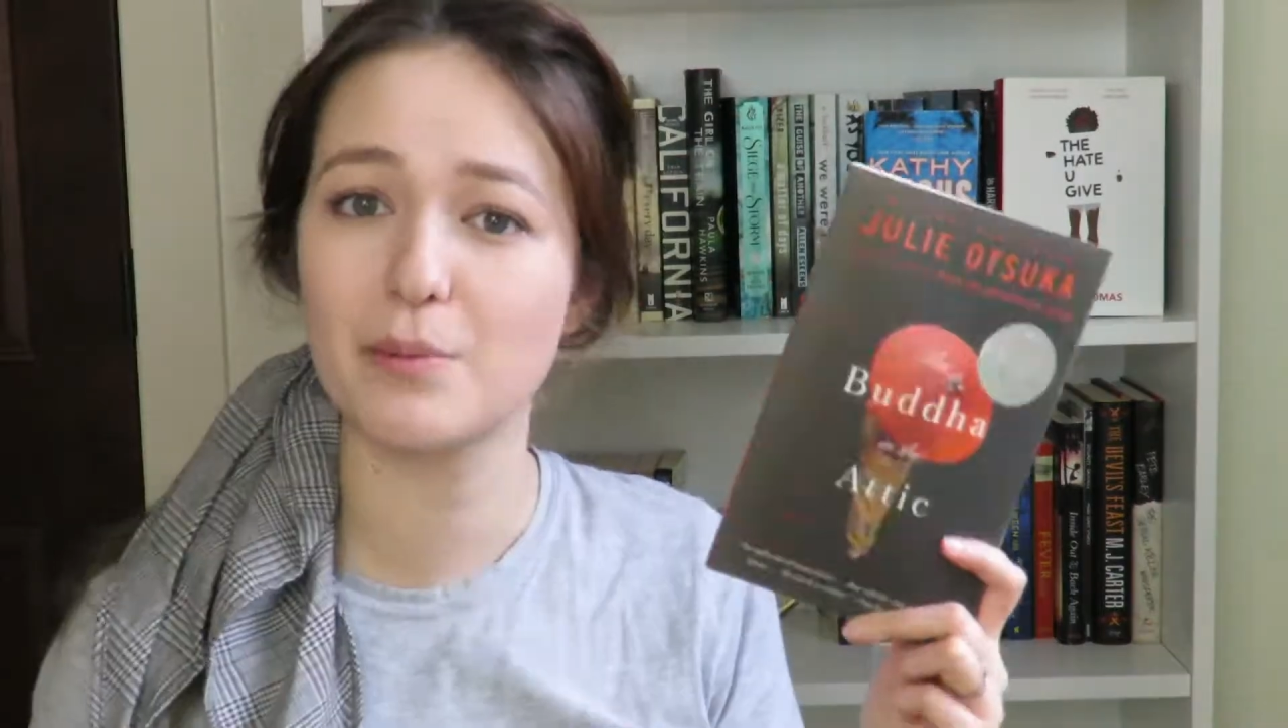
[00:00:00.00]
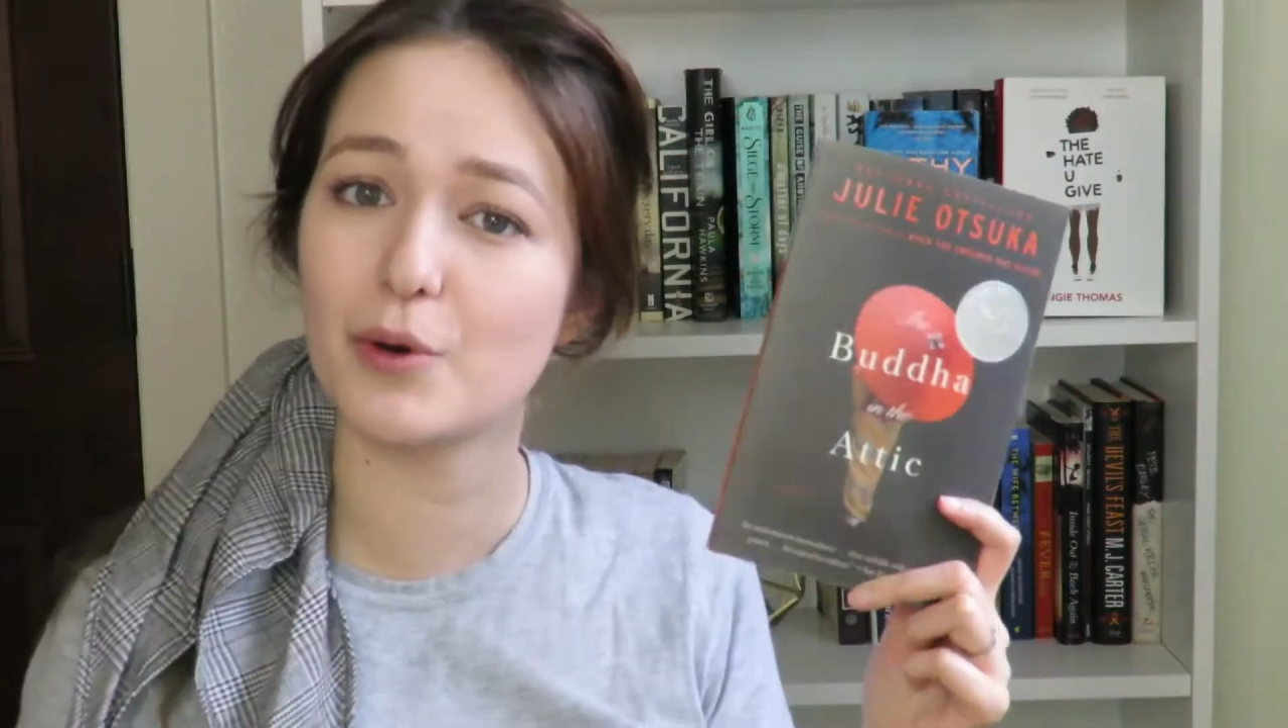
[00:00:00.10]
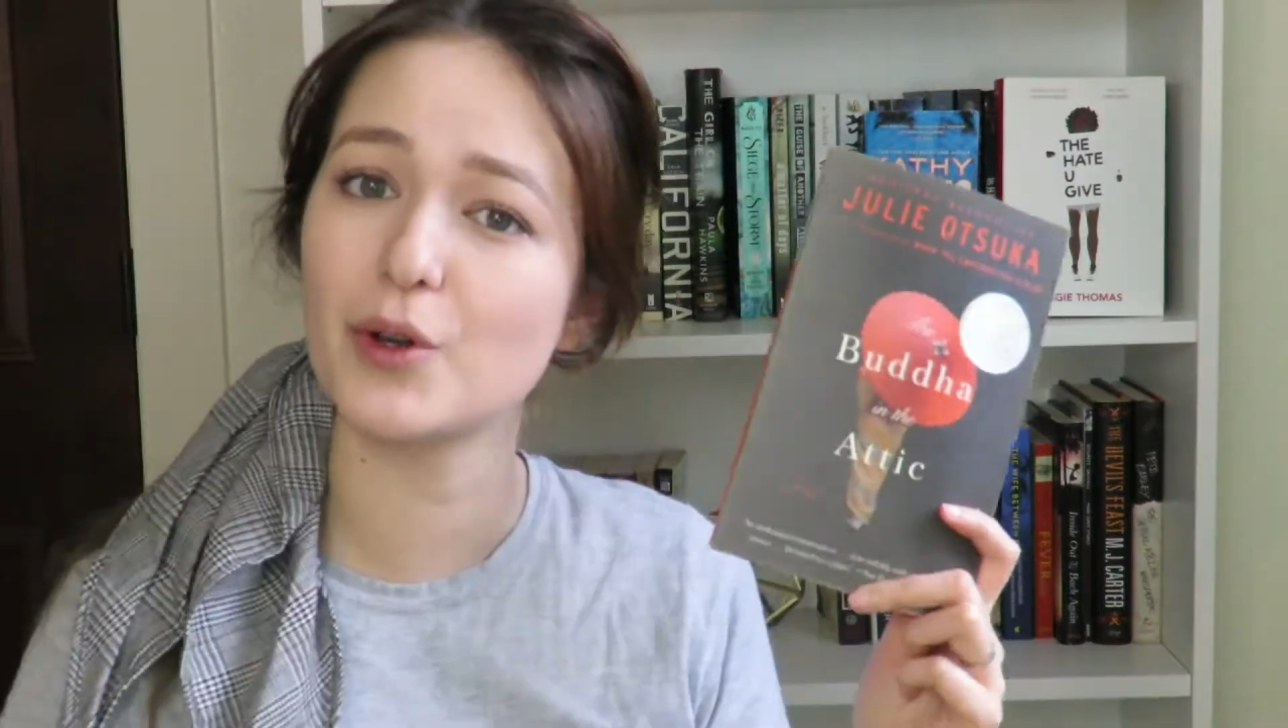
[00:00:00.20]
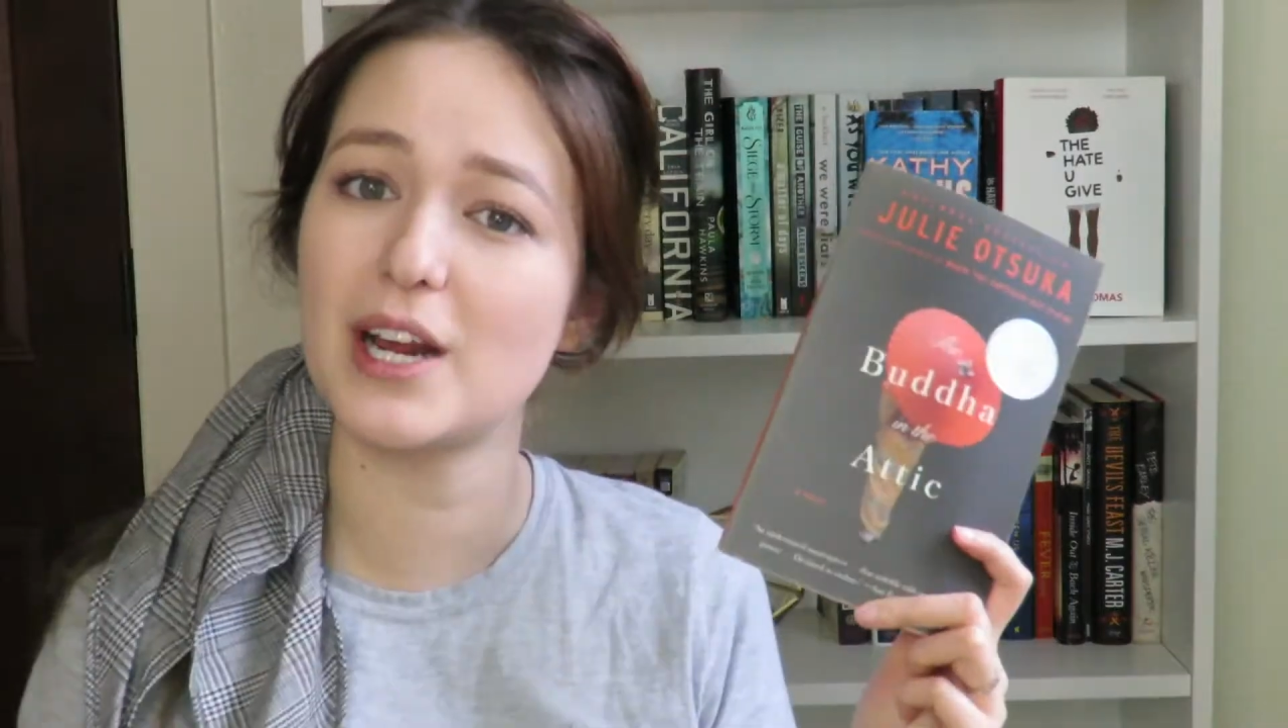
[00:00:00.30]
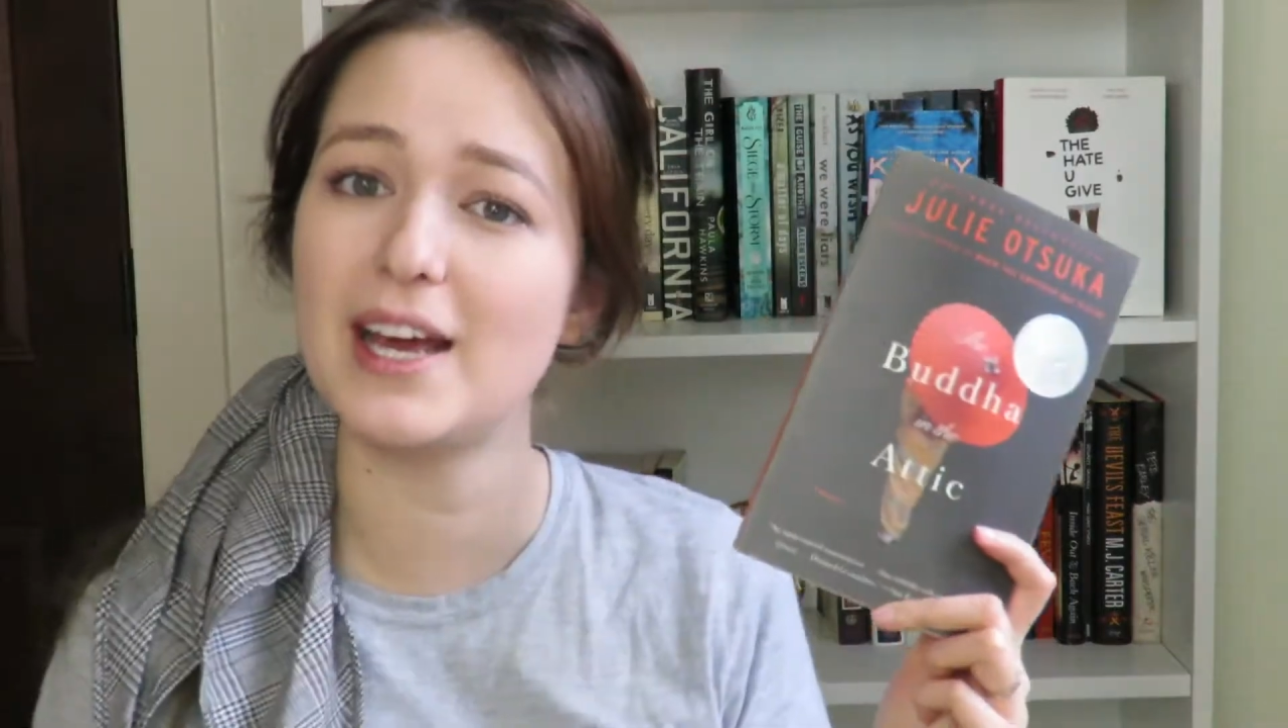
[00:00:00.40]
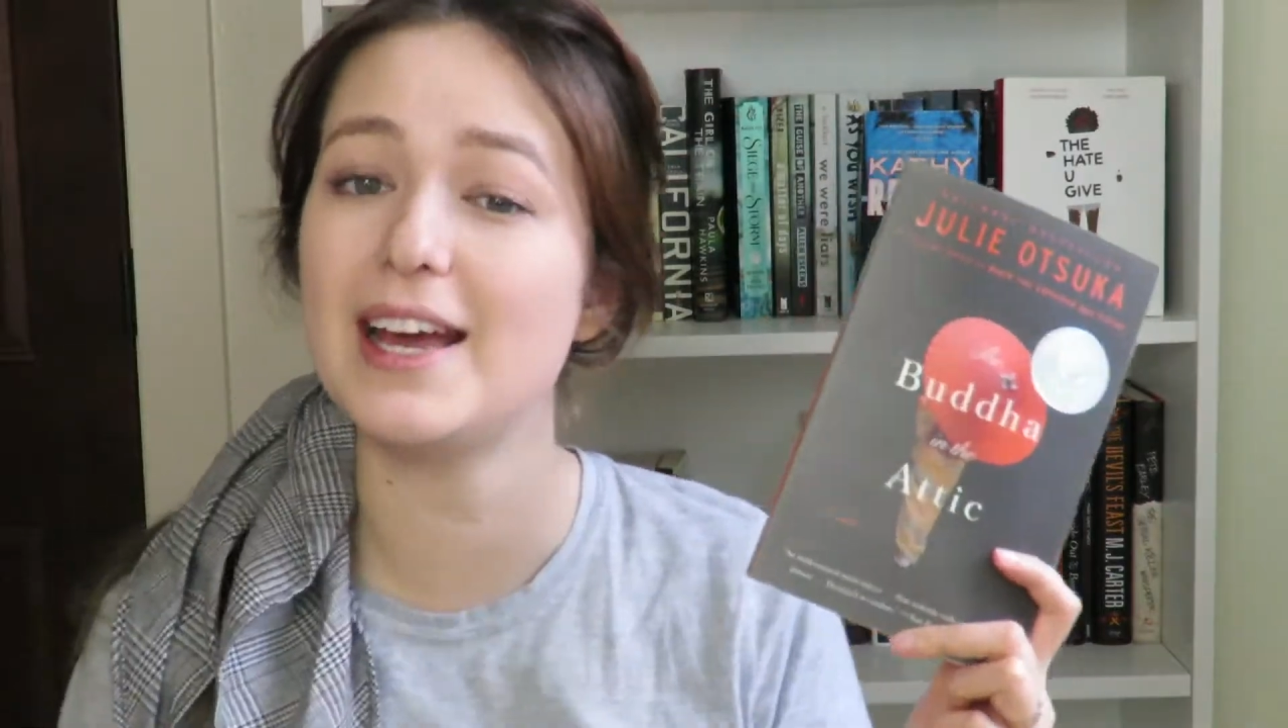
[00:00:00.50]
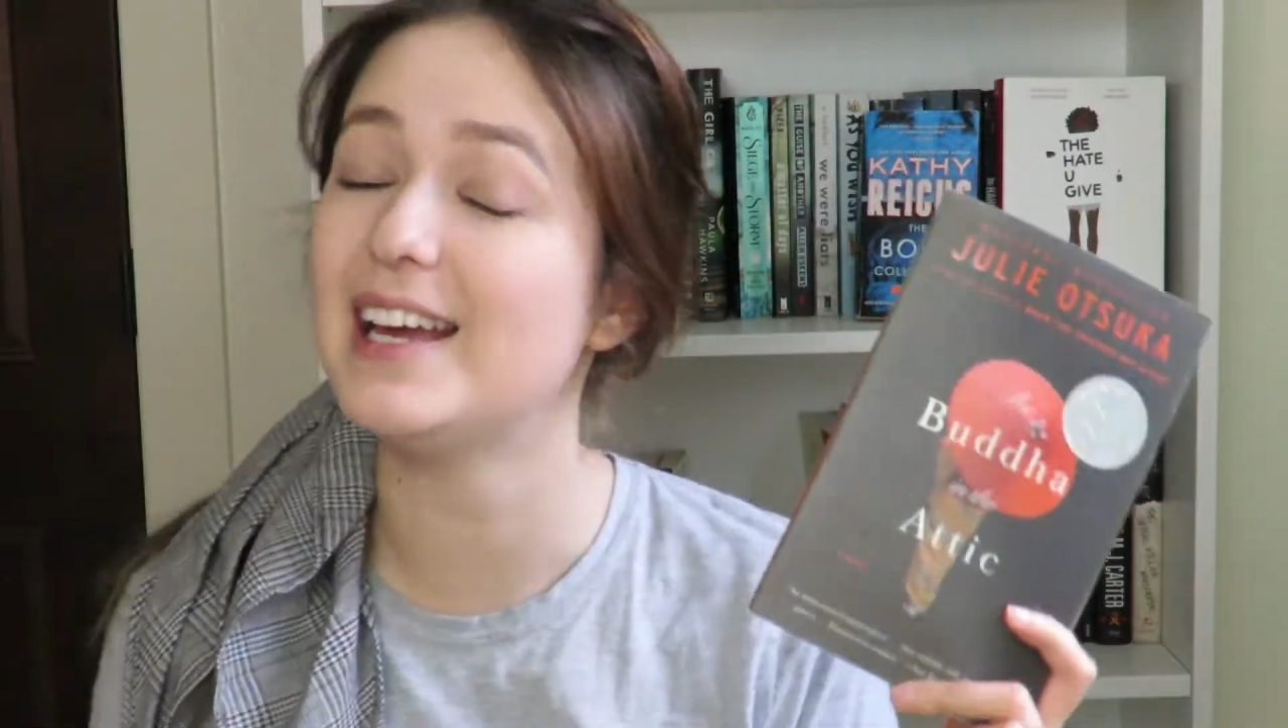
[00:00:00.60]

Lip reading: The Buddha